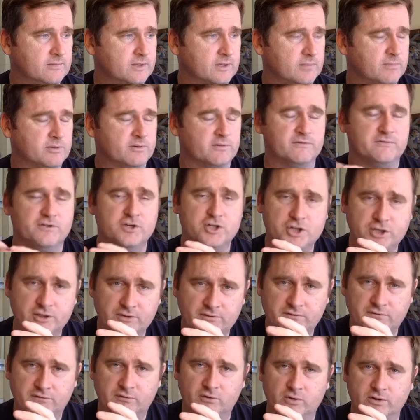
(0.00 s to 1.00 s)

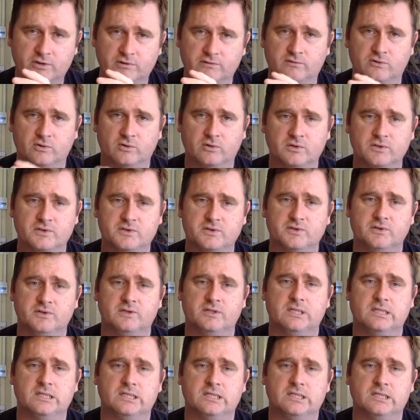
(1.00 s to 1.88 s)
provision for divorce.